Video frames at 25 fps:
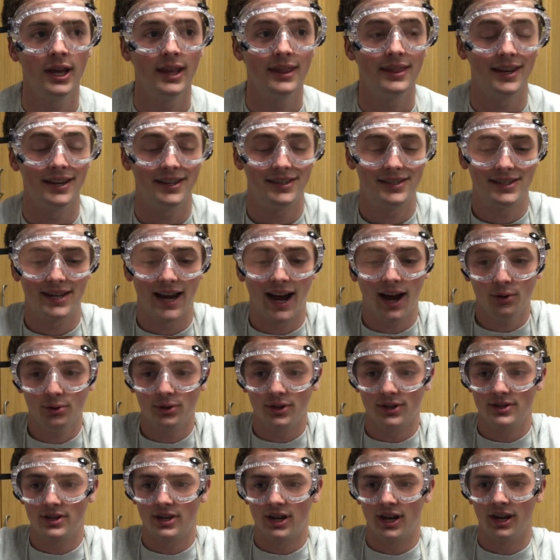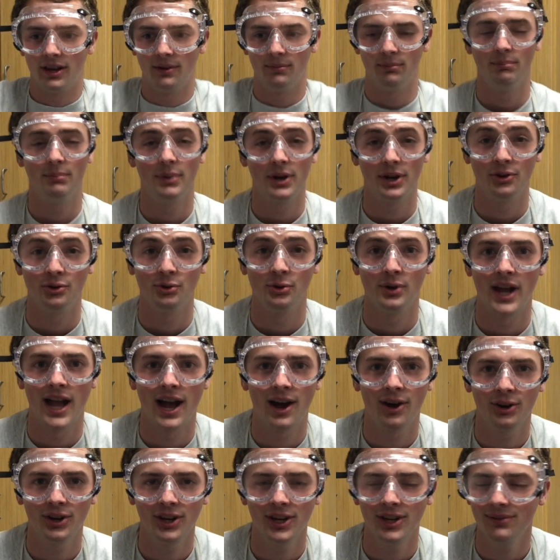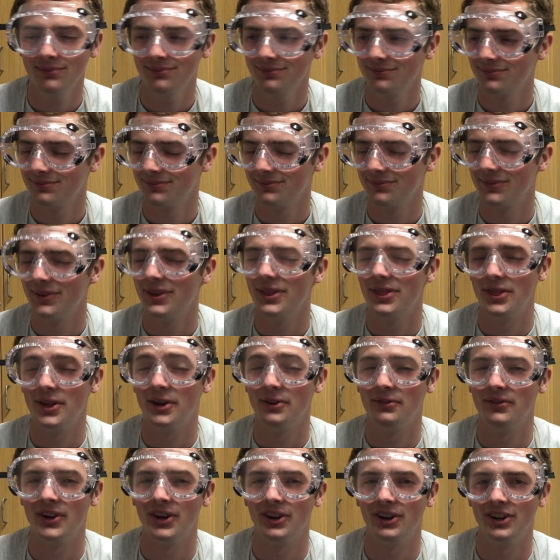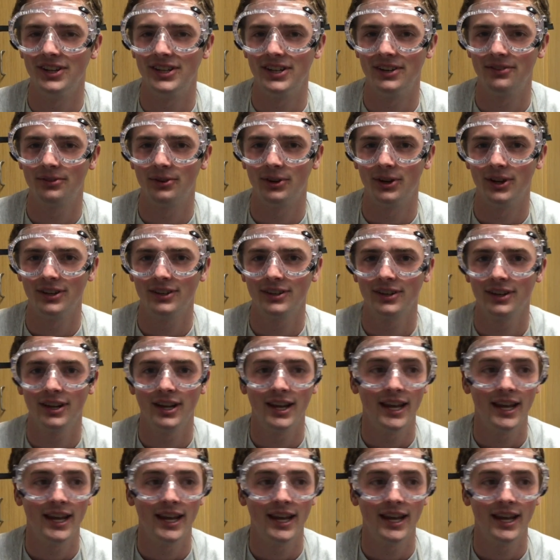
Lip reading: They sound the same, but in reality, they're very different.